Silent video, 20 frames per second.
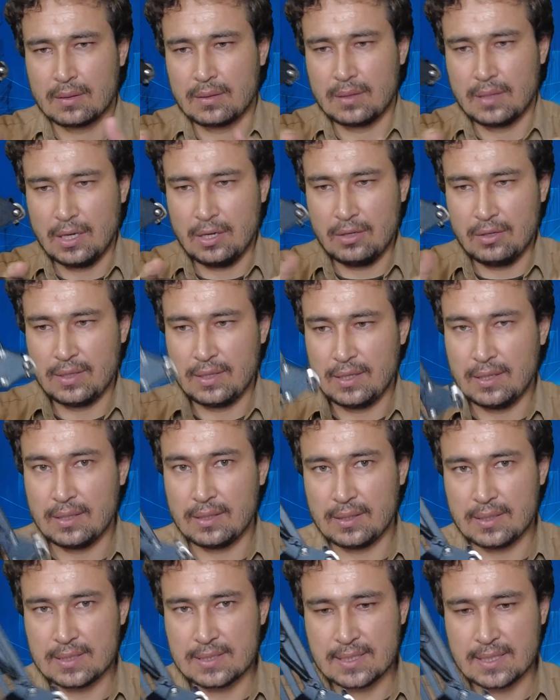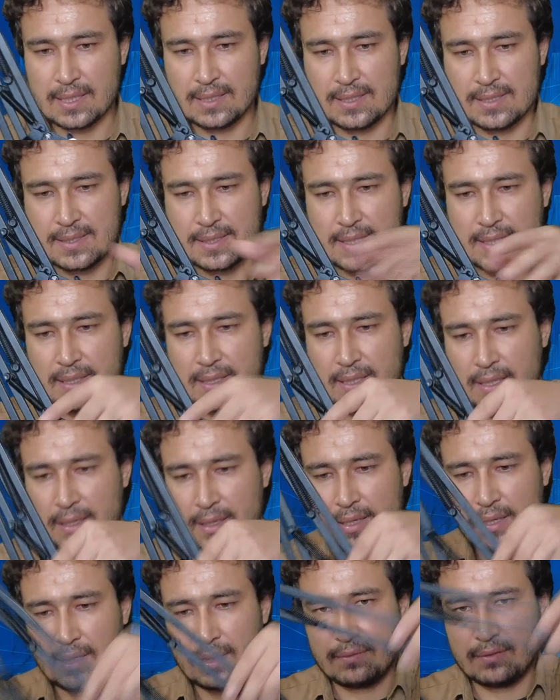Now it can stand
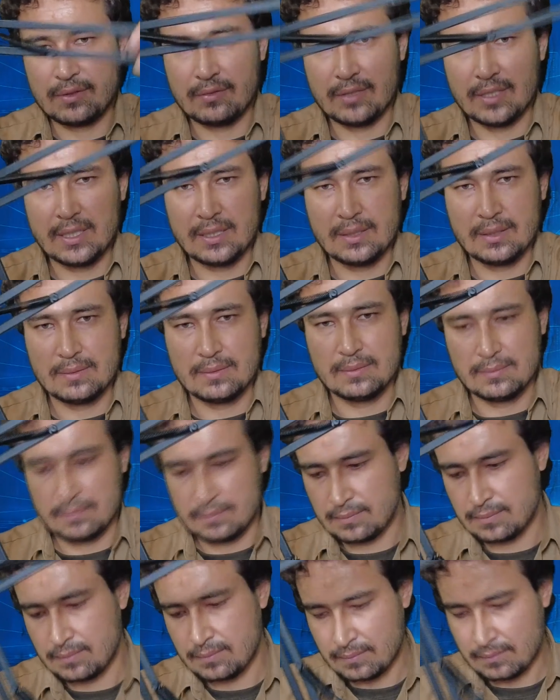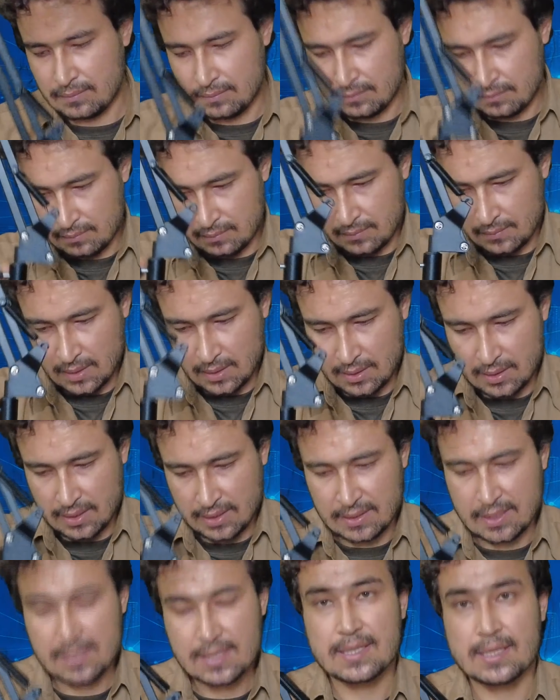everywhere
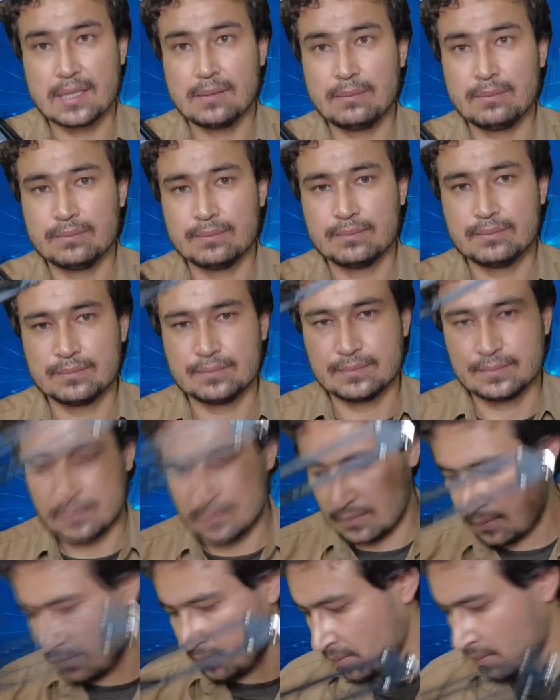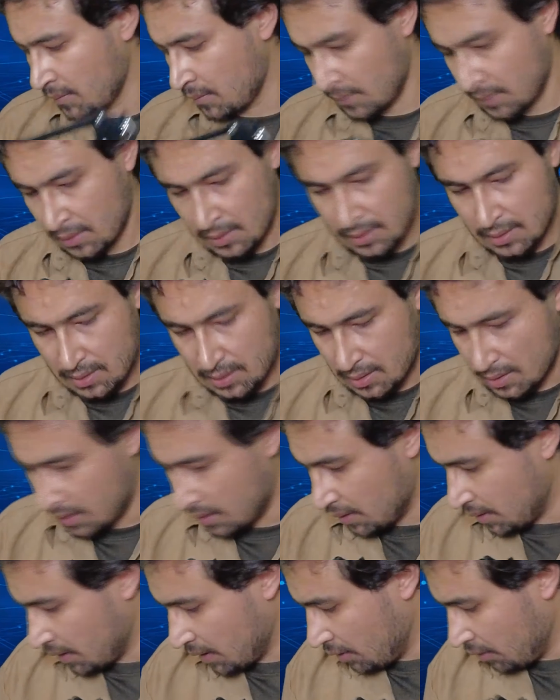like this can.
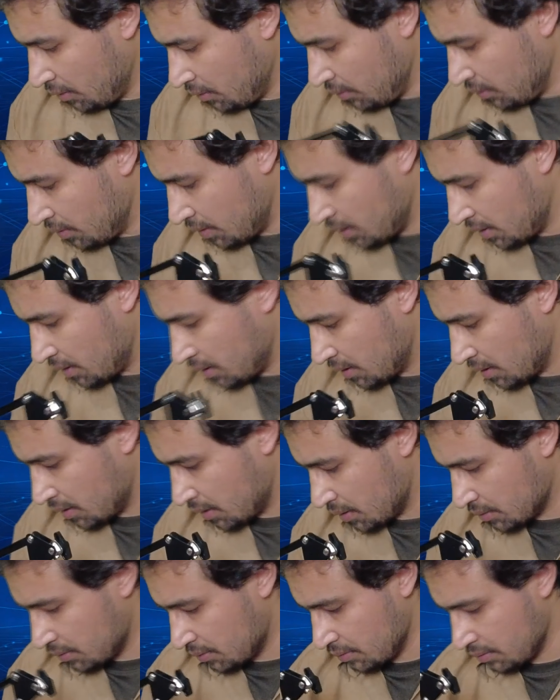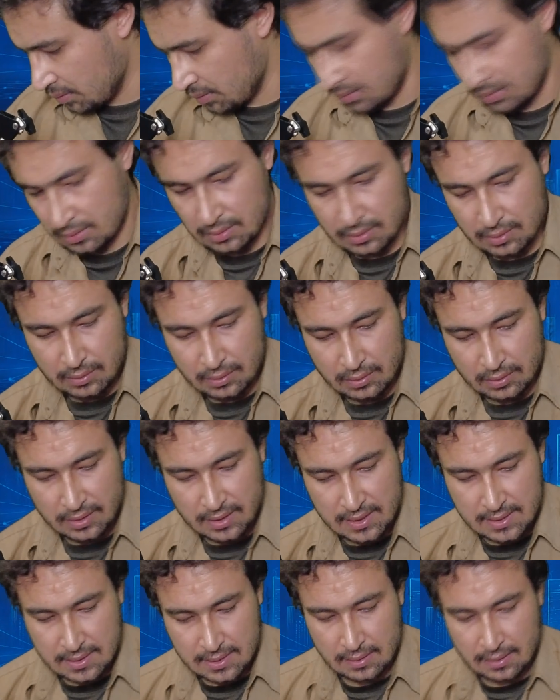And now turn
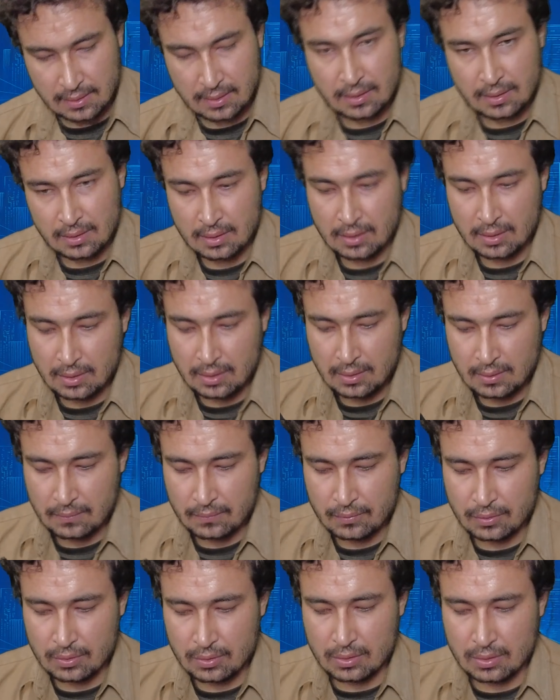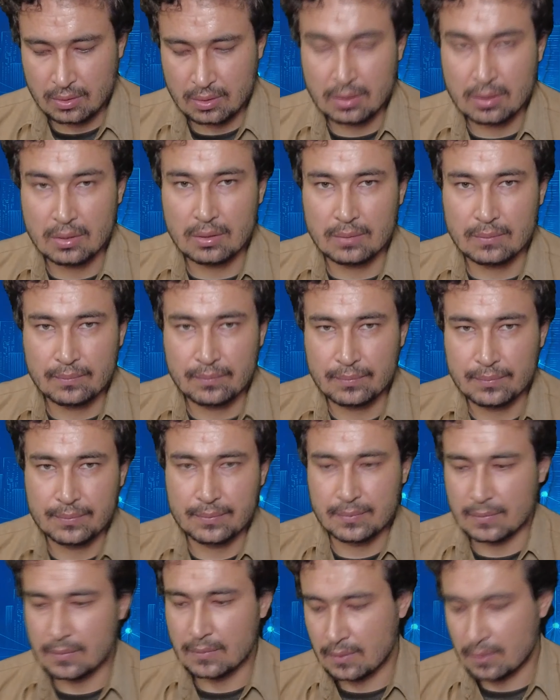this for
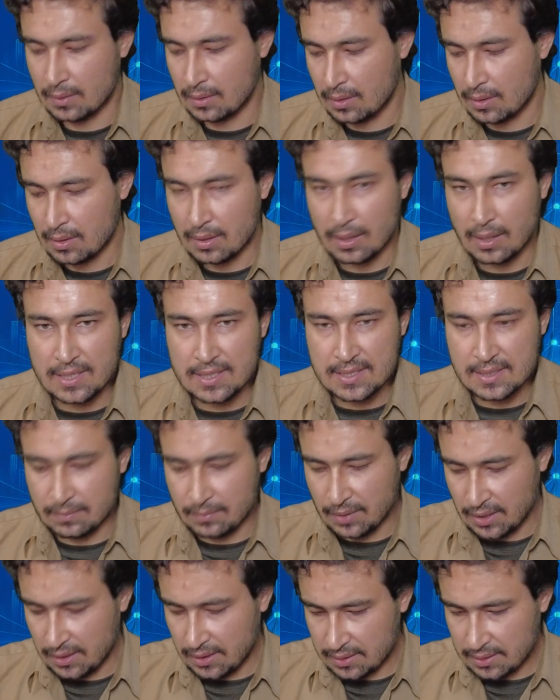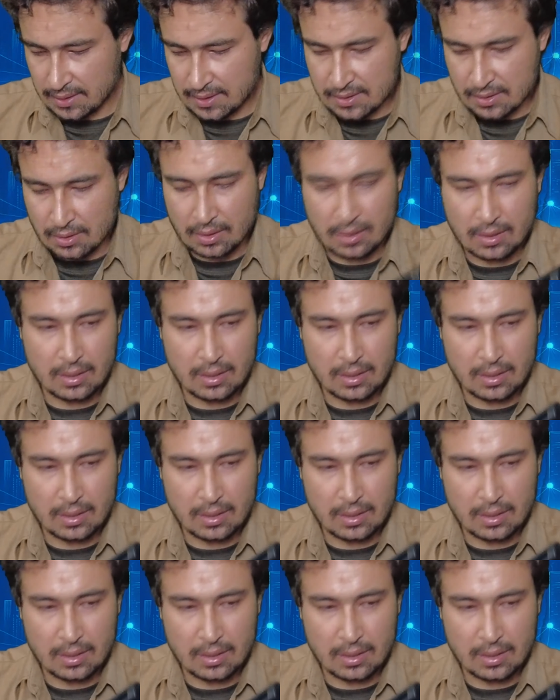assembling this